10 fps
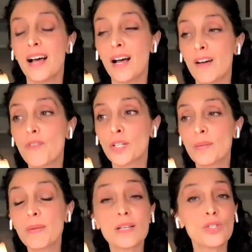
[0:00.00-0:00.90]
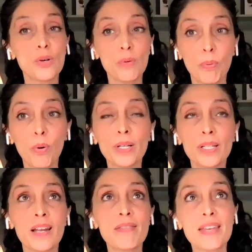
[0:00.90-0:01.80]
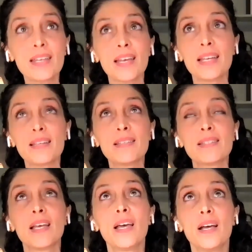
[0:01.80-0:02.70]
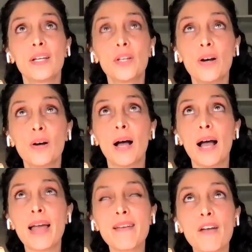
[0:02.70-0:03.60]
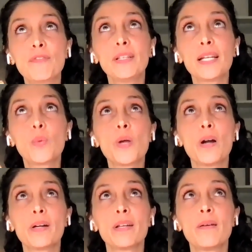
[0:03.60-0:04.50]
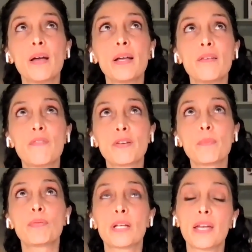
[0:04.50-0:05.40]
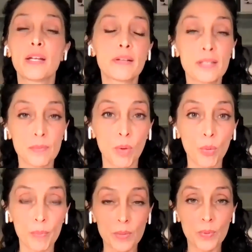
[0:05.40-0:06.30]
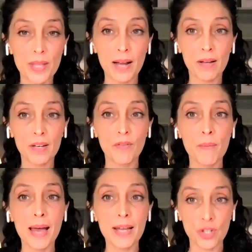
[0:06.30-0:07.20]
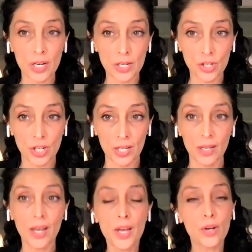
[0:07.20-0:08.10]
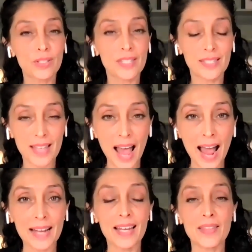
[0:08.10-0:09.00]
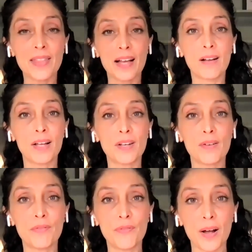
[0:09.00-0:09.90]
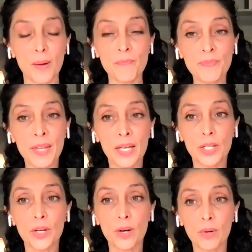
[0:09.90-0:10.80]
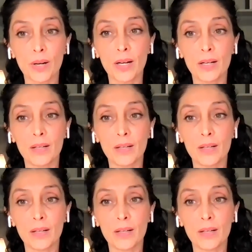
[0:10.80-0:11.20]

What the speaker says: Fatemeh is so important. And I think it is, you know, I feel like we are in a very precarious moment where that kind of imagination could sag, and that kind of, you know,